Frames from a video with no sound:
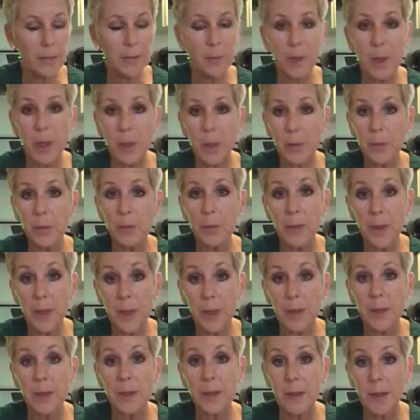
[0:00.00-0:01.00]

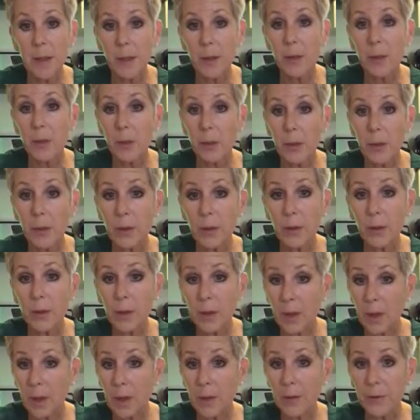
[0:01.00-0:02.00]

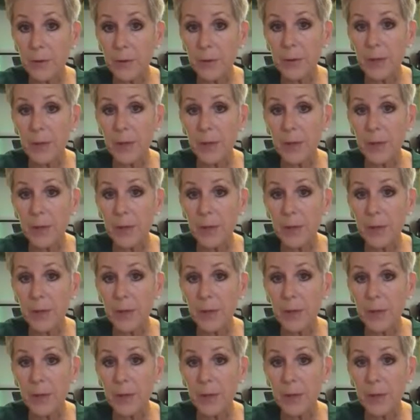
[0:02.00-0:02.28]
PubMed.gov,